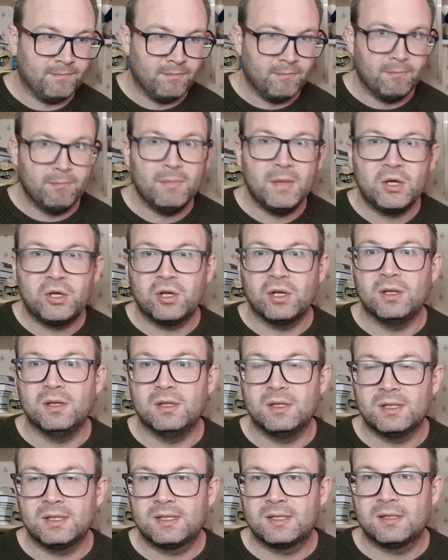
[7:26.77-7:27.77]

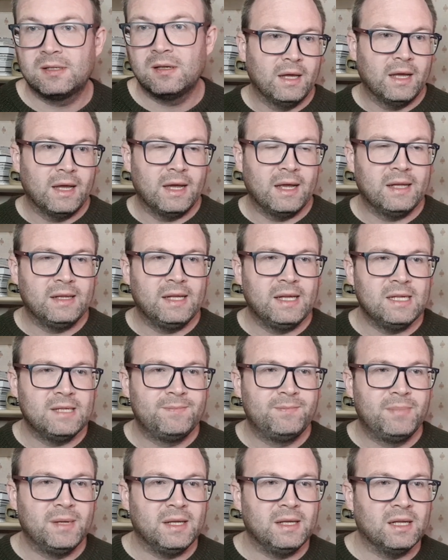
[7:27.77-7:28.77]
missions, and he's
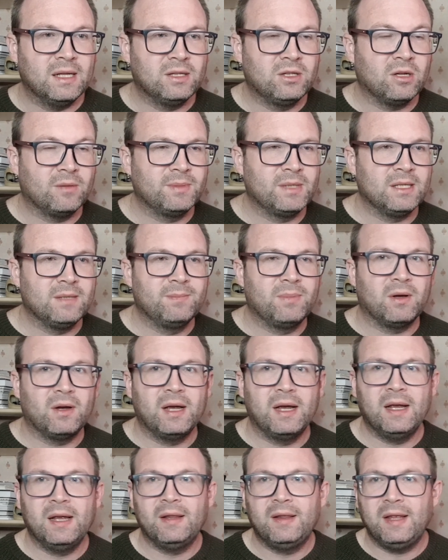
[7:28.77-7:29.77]
been adopted
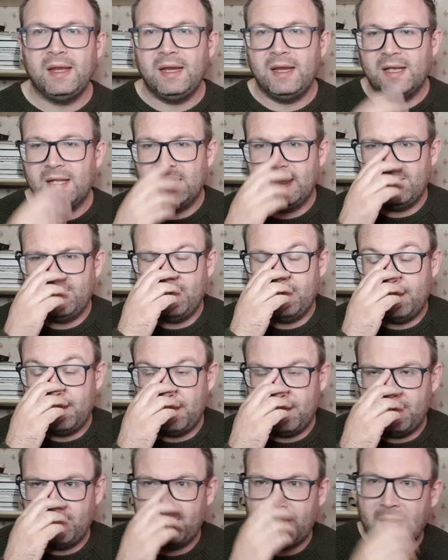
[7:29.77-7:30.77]
by the
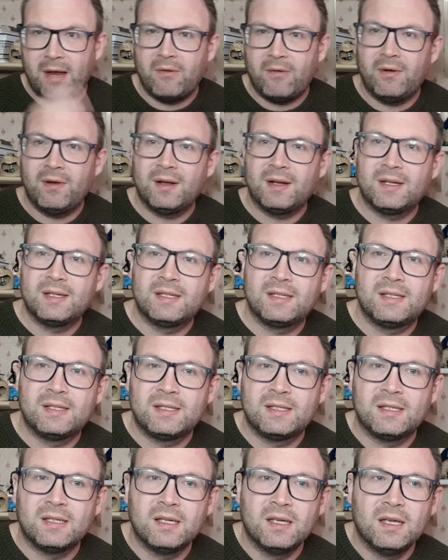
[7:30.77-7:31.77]

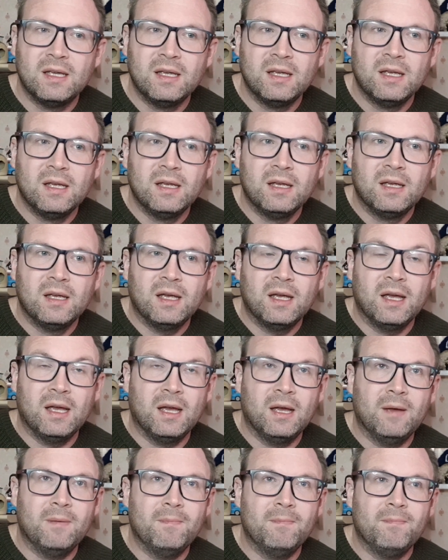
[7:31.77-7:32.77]
barracks
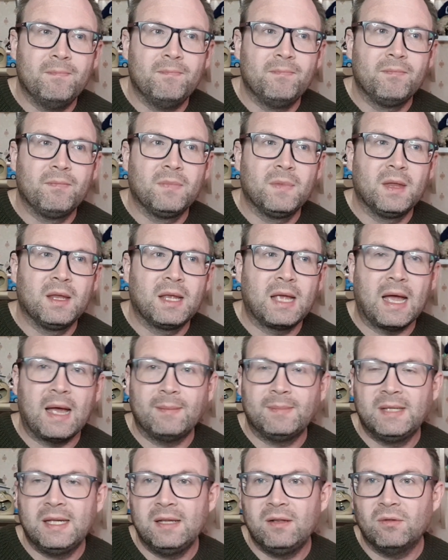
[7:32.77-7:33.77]

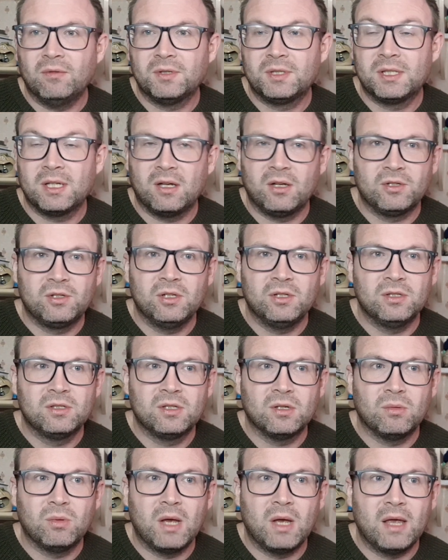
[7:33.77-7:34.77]
captain or sergeant
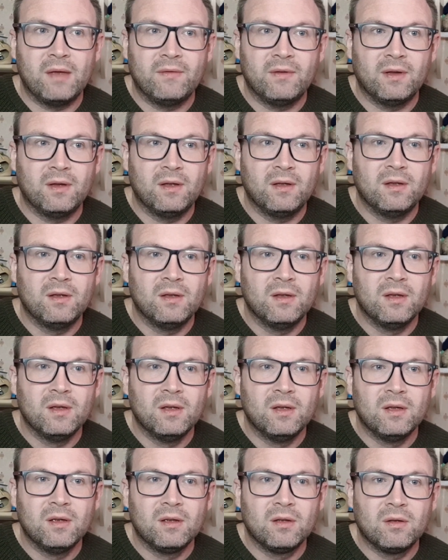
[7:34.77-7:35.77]
or whatever,
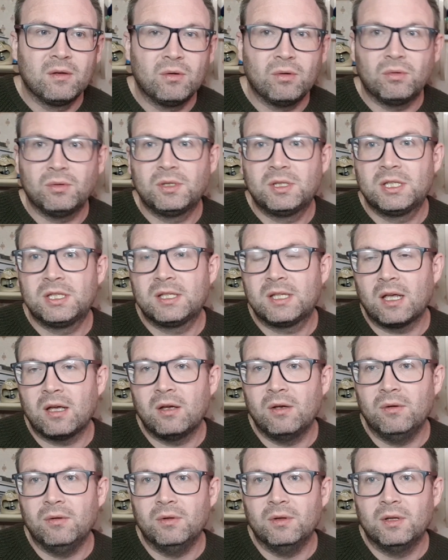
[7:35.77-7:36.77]
called
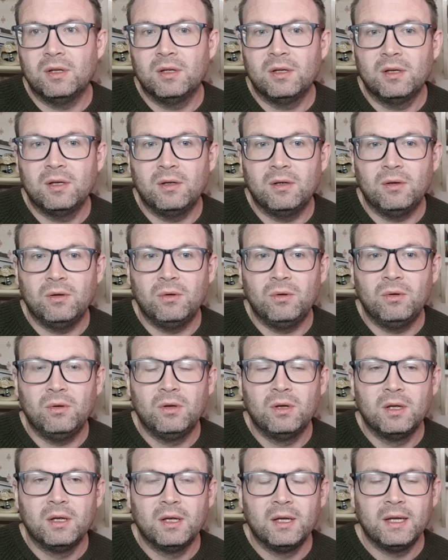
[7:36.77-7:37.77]
Stone, who
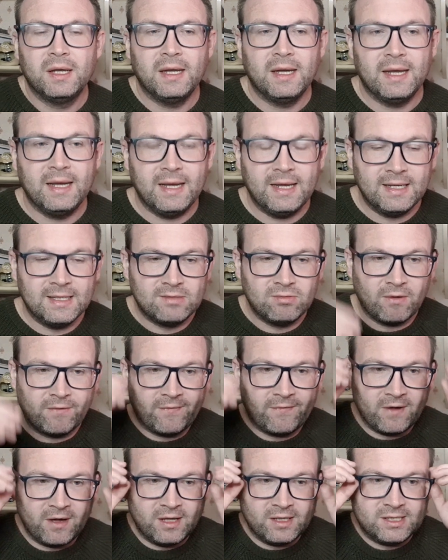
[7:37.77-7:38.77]
is
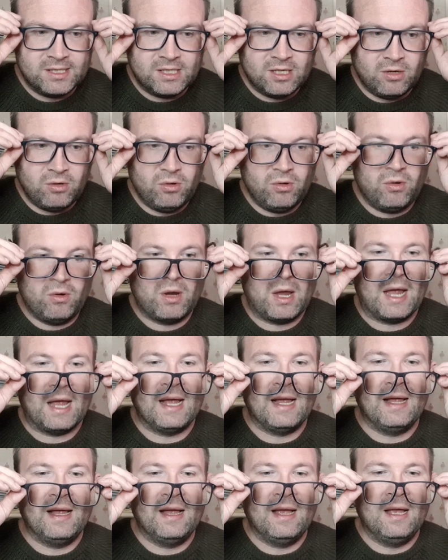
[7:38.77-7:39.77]
referred to
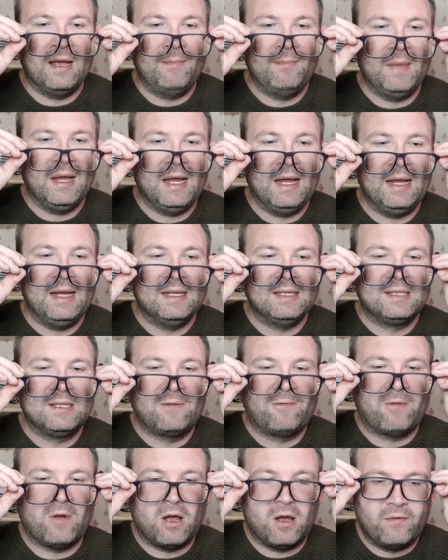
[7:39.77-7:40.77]
his
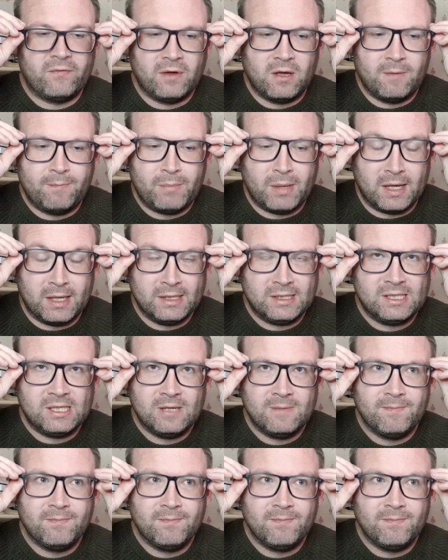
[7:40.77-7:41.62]
father, but